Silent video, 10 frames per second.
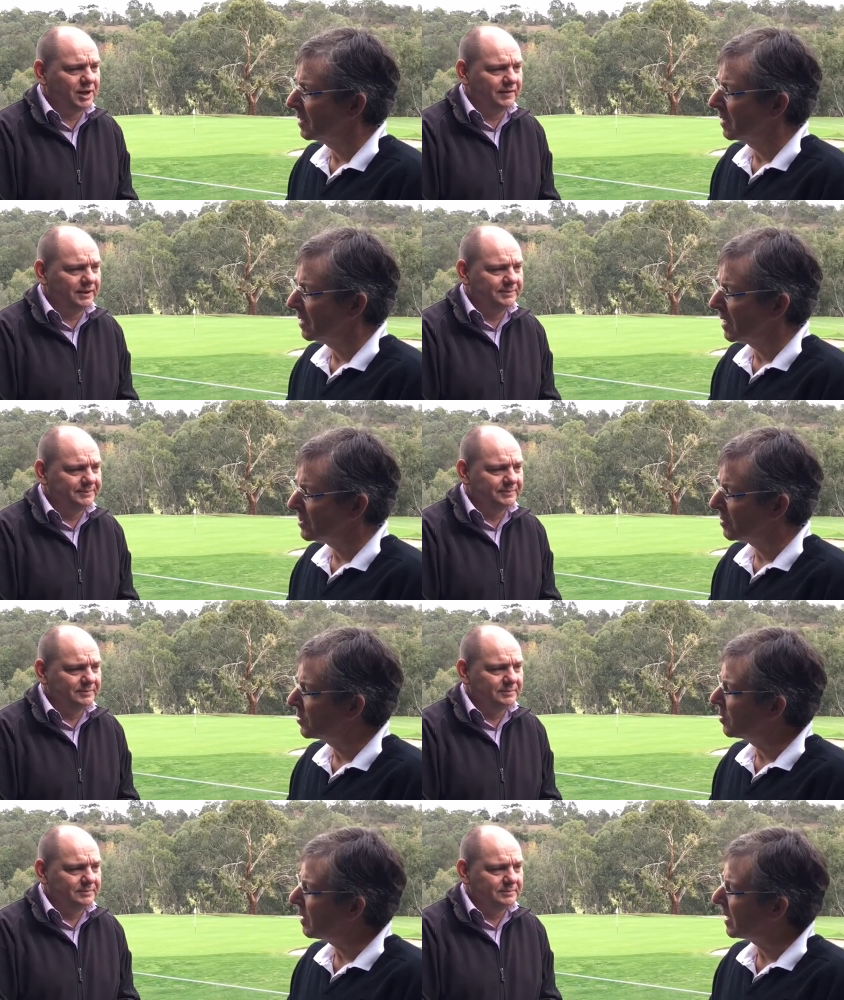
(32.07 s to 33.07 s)
Speaker 1: good out there. And some
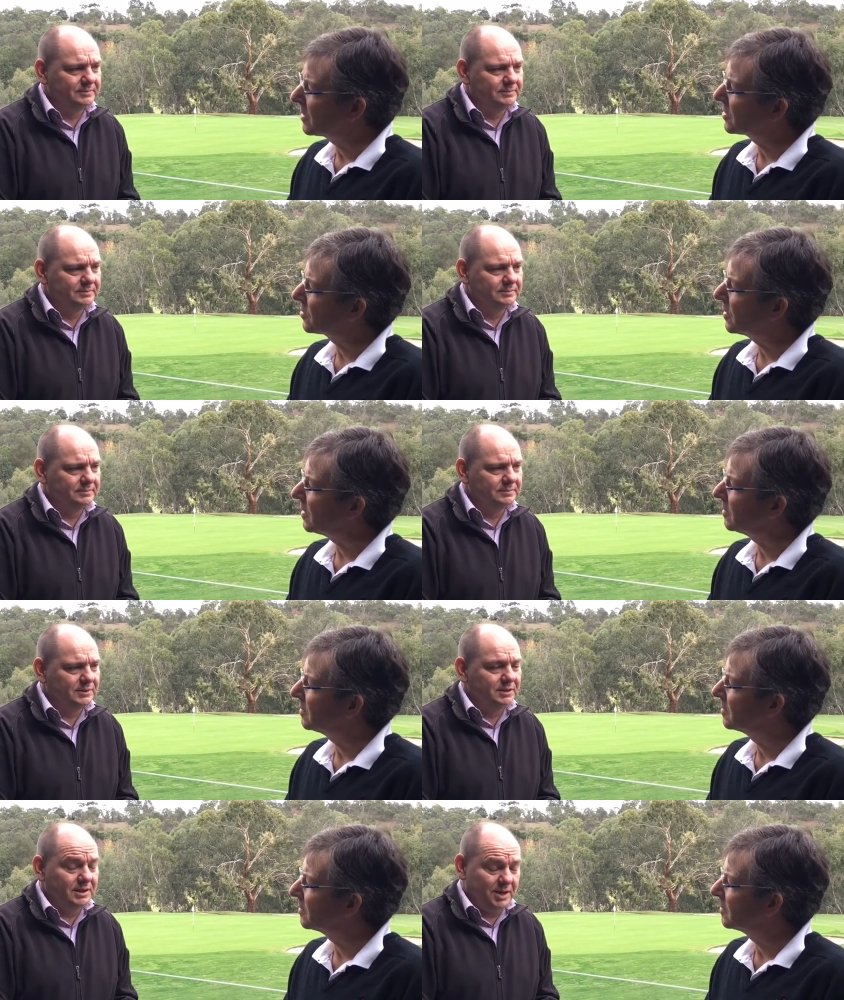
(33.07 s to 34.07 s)
new bunkers as well.
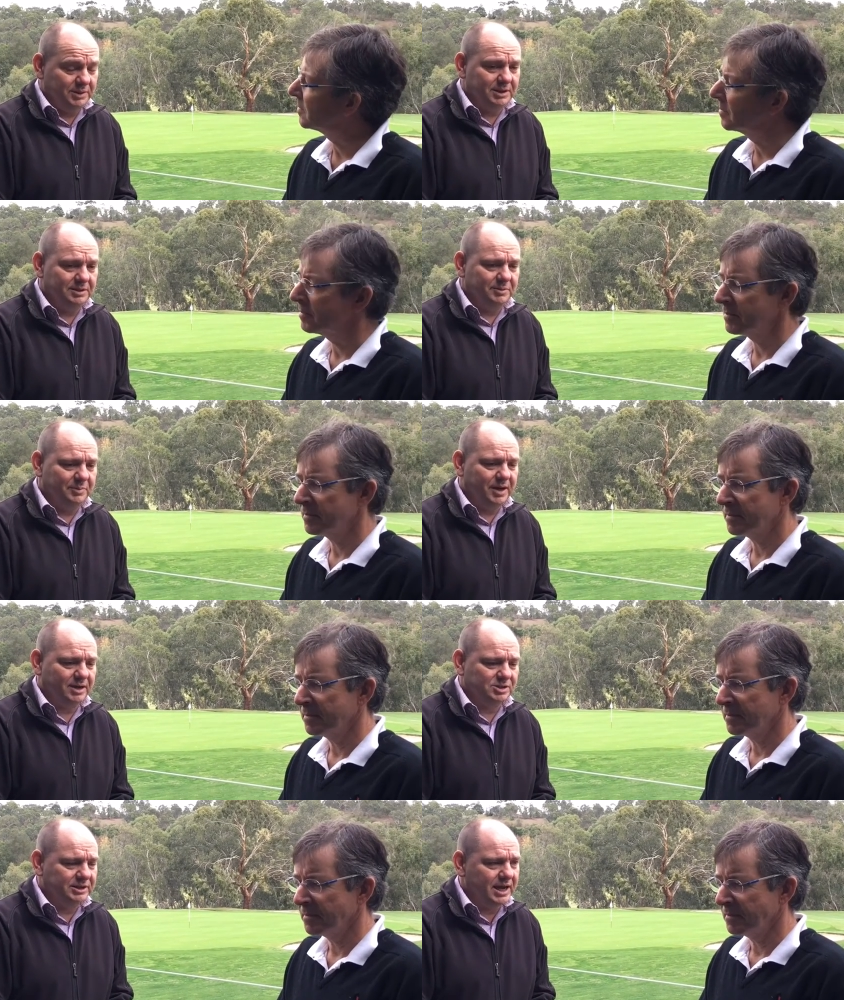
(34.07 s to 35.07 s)
Yeah, the, the
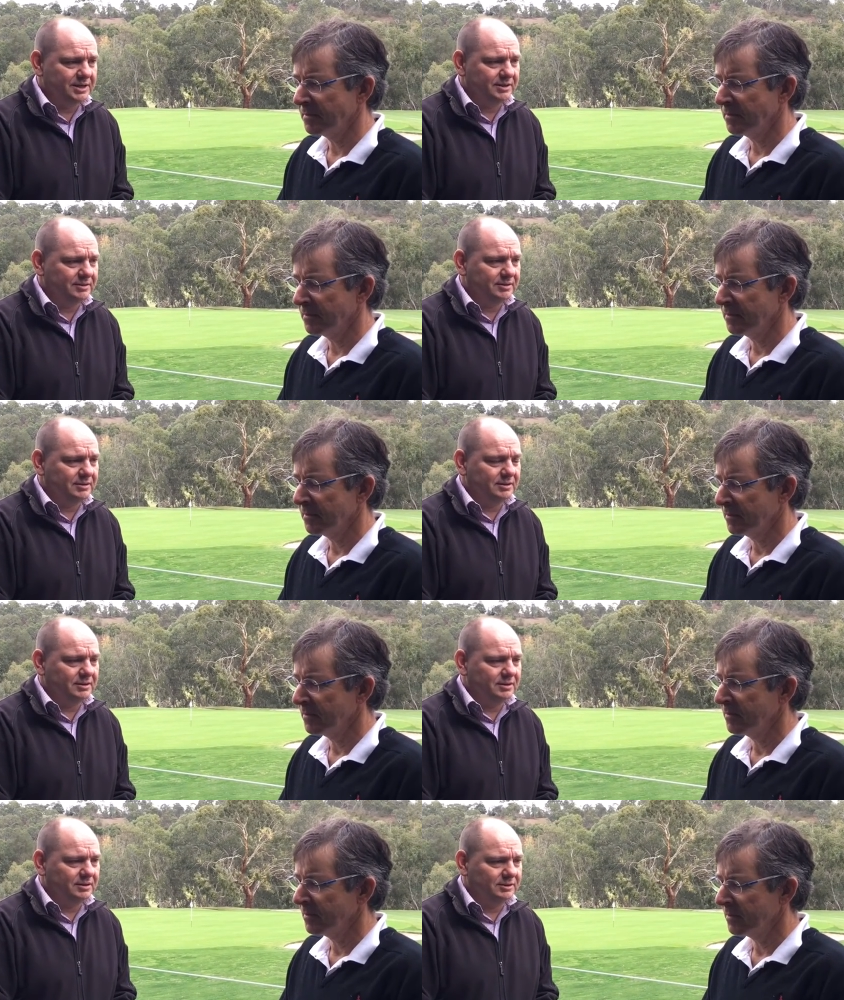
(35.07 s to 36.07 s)
bunkers on the 18th uh, um,
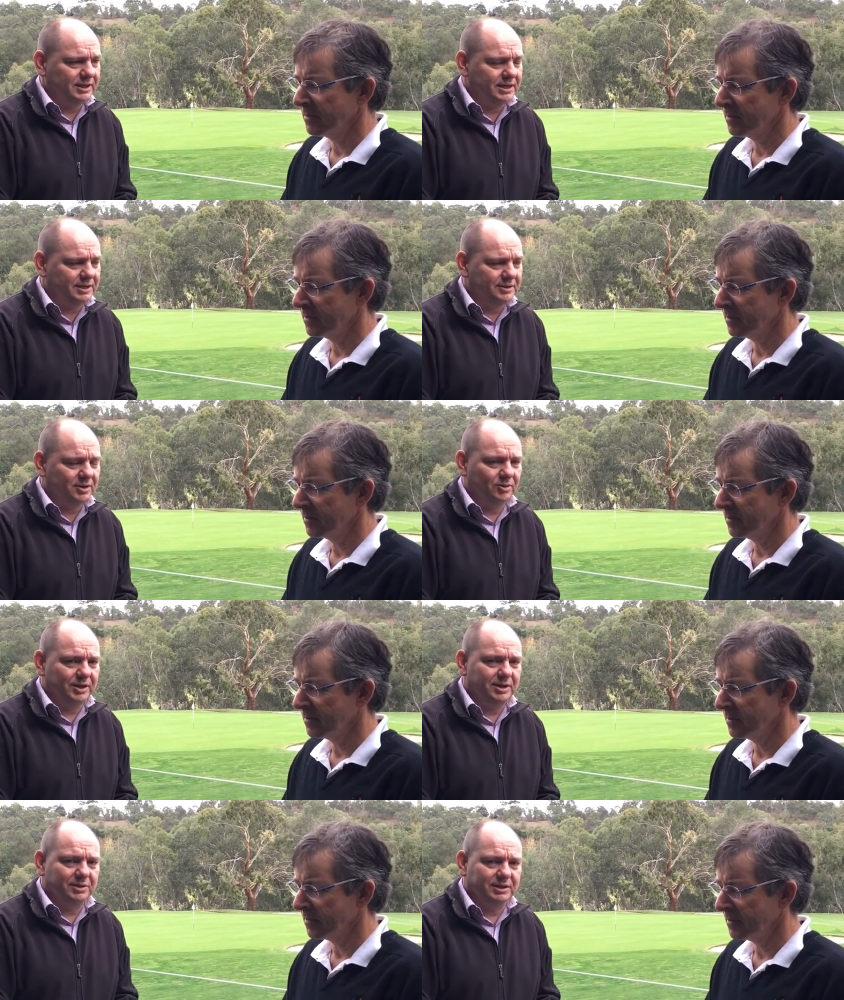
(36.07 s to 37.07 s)
on the 18th hole
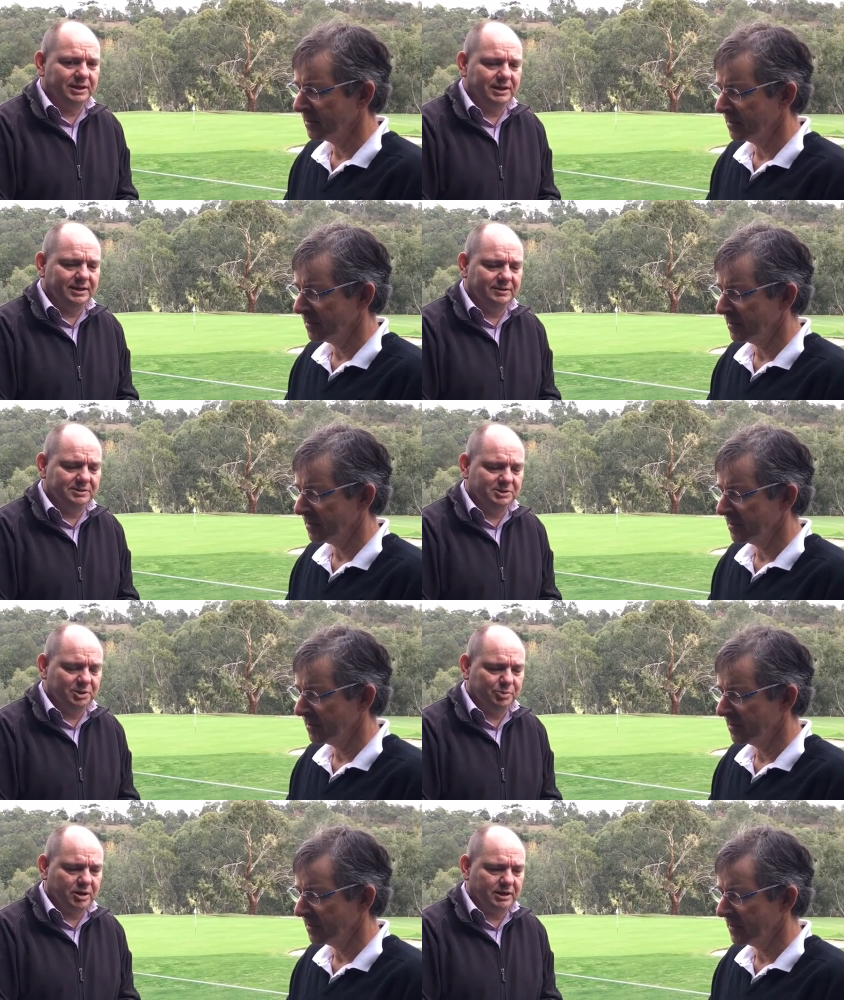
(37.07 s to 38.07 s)
there. The, uh, a new
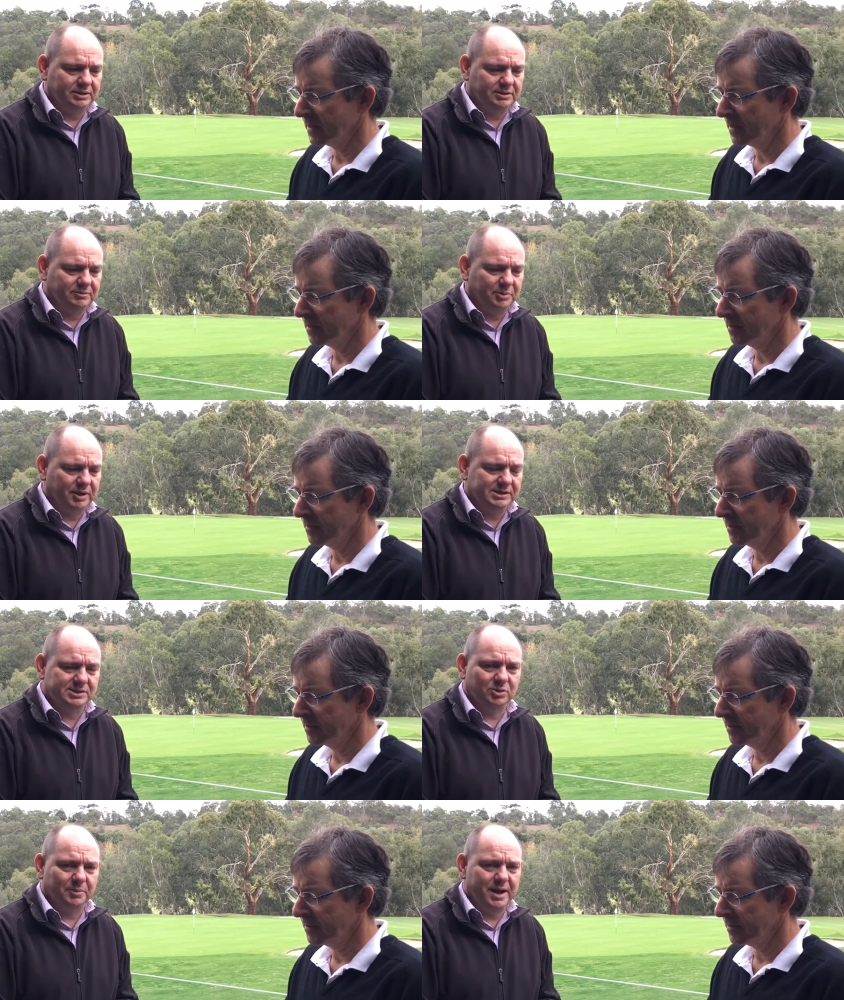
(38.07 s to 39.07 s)
product that replaces
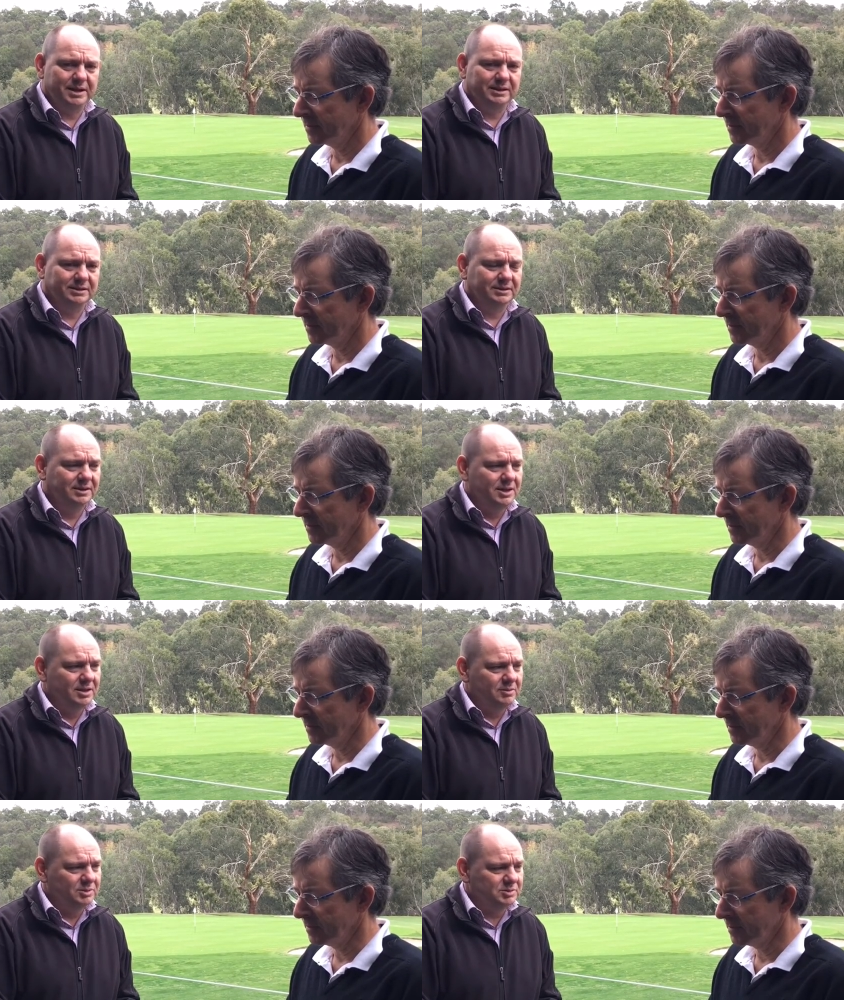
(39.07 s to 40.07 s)
all the matting that
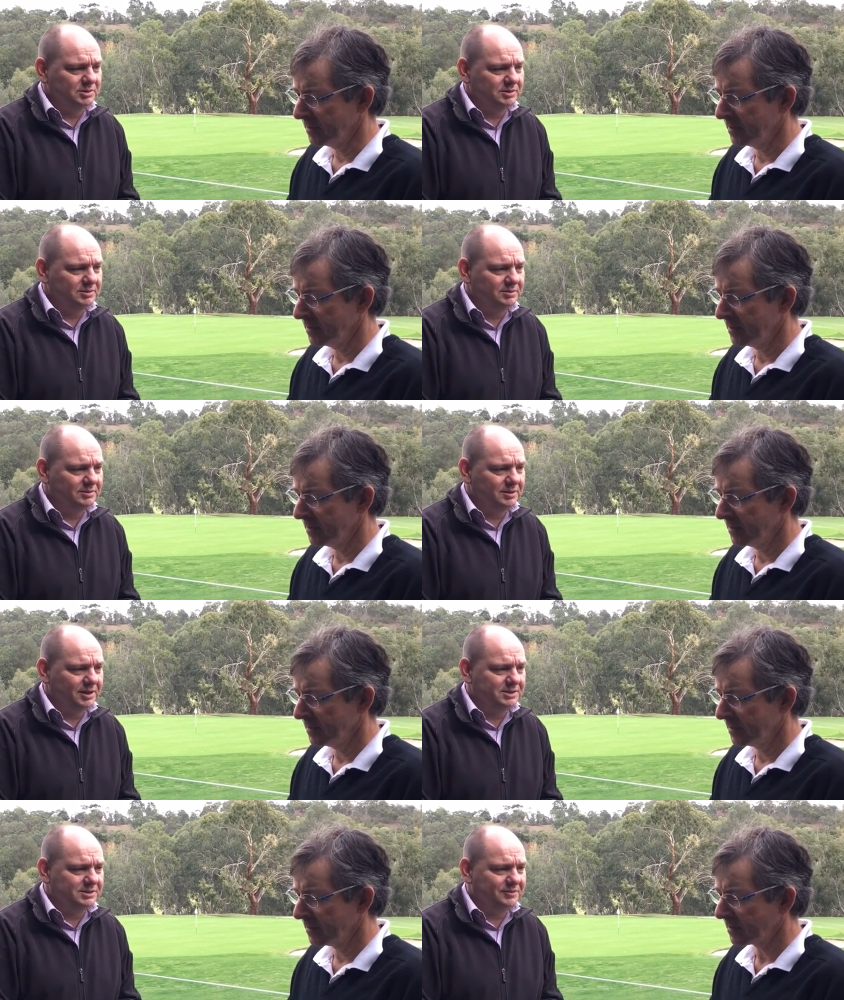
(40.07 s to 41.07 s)
was the I
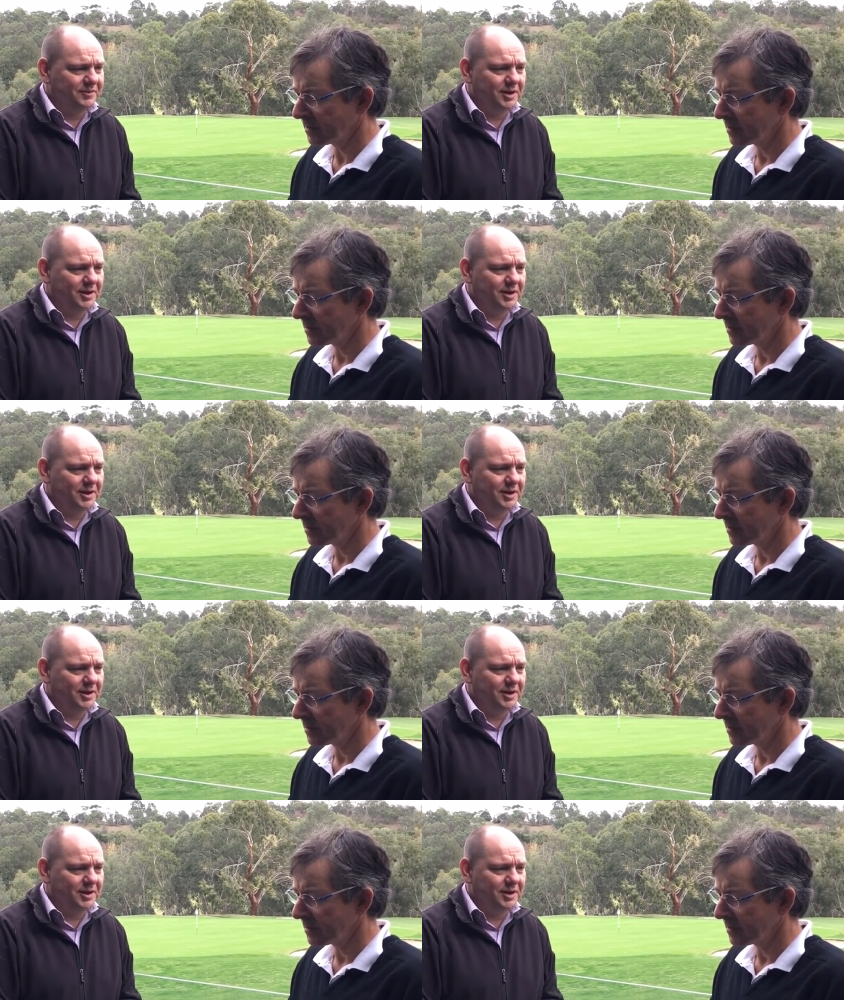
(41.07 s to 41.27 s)
guess in